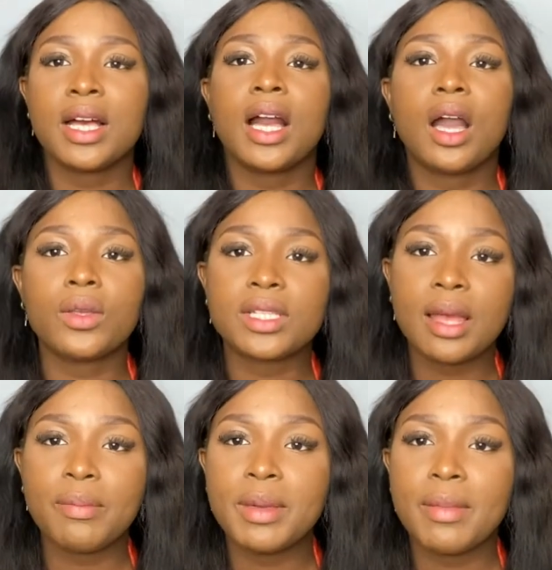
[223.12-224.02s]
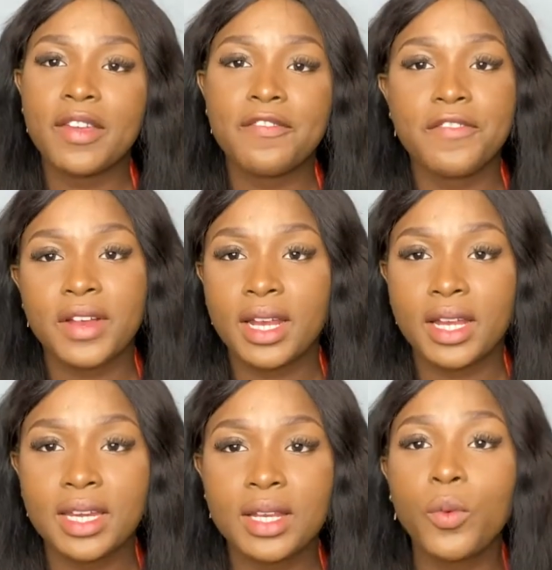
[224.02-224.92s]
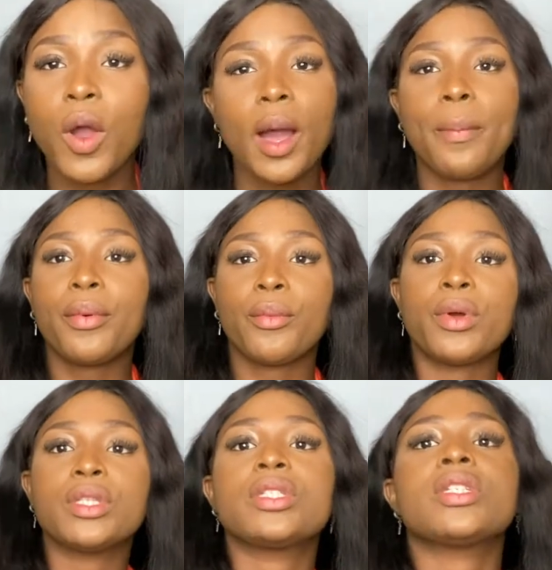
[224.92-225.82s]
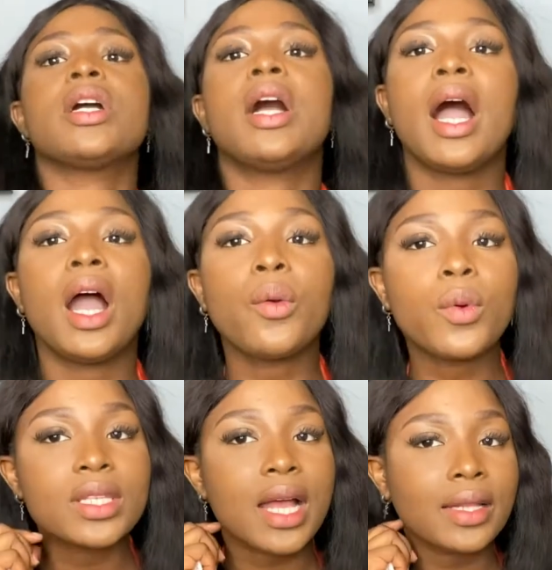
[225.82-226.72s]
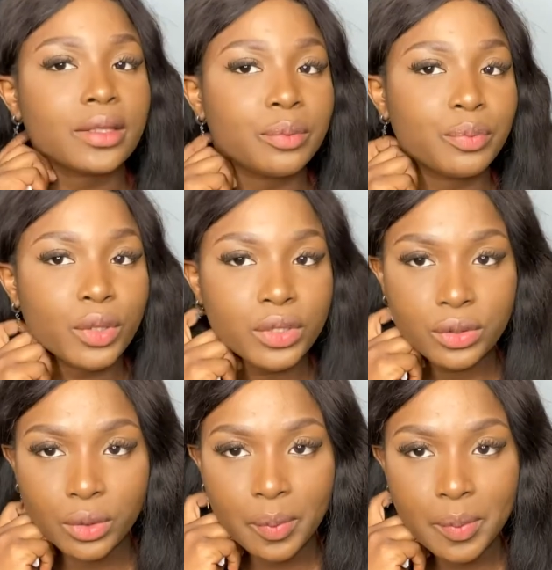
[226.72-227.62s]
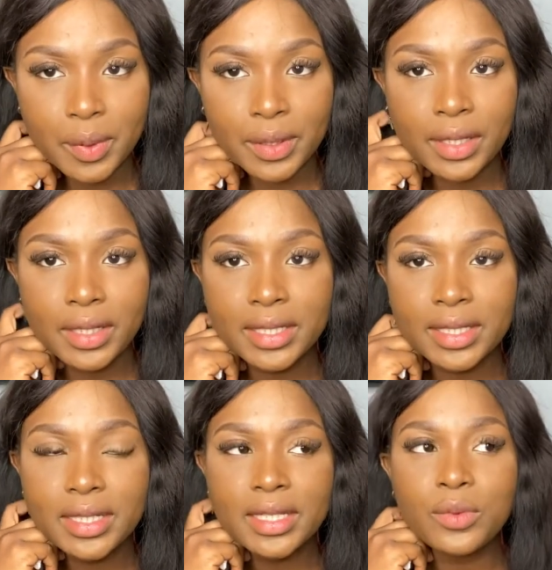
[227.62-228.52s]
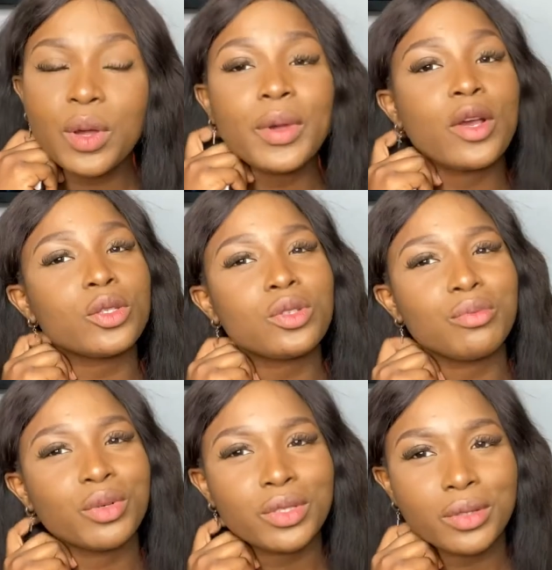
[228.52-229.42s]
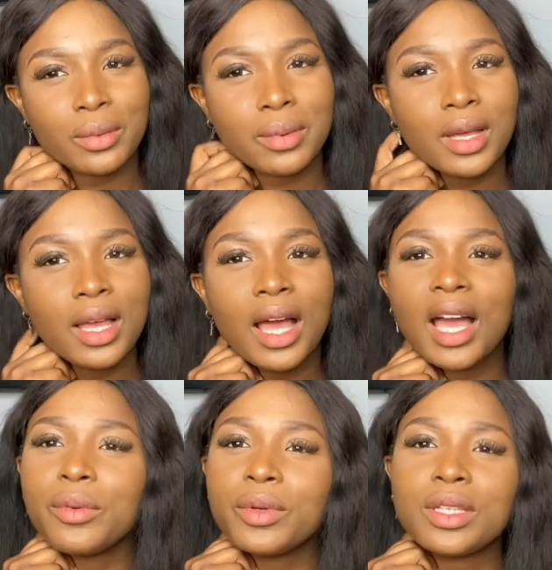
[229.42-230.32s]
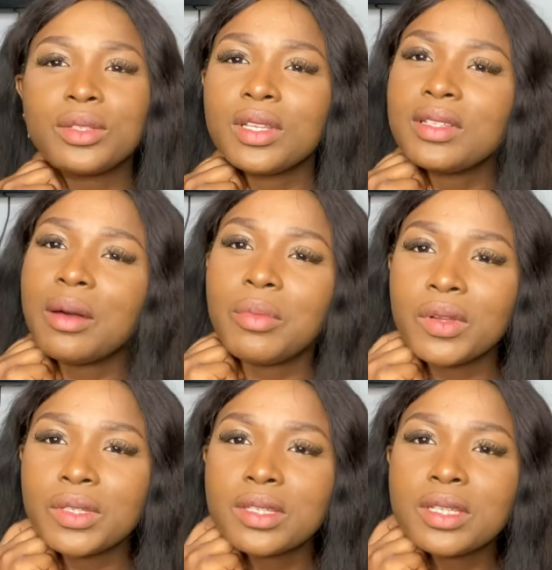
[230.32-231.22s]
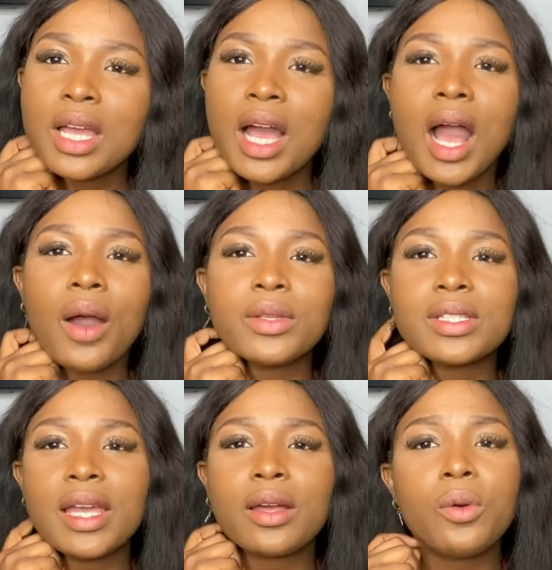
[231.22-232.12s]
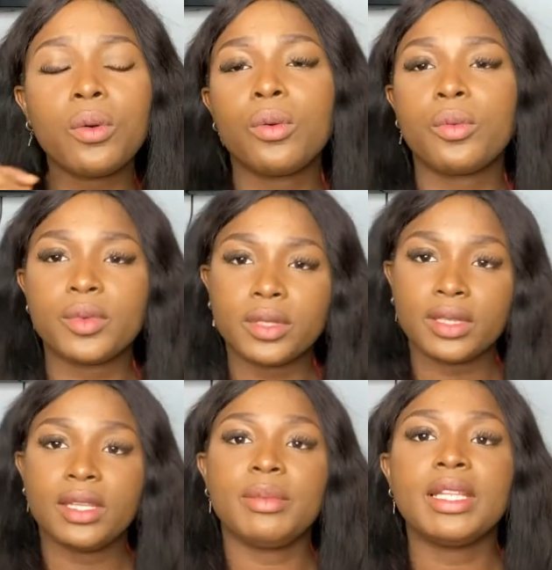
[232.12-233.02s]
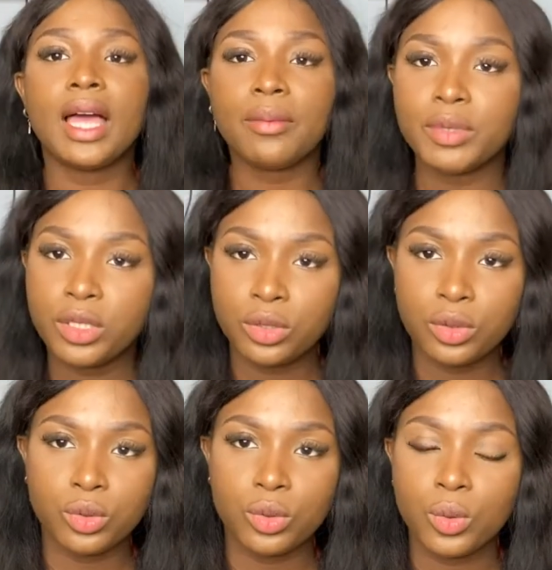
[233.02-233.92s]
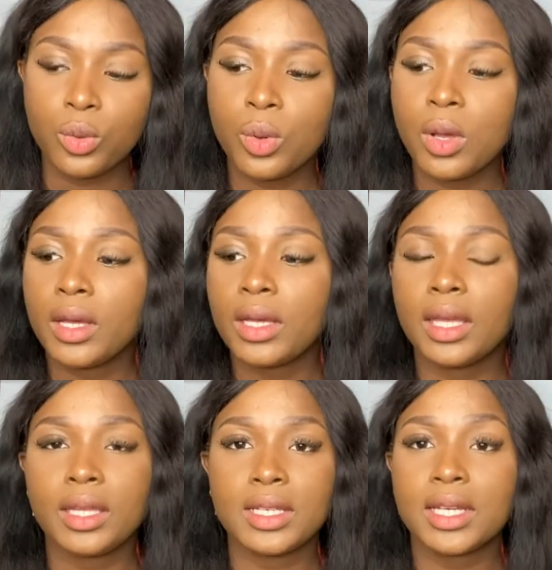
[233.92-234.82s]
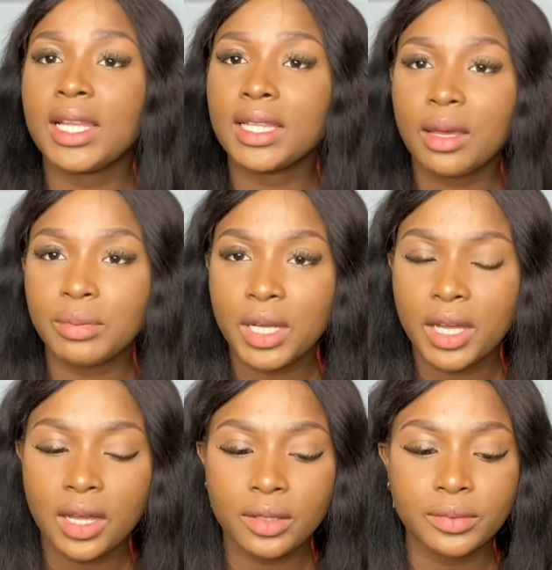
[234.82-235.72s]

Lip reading: I was lapping my friend. What happened was, I was at the bus stop. When we got to the bus stop, I wanted to take that bus. I was like, oh, let me lap you. And then I lapped her.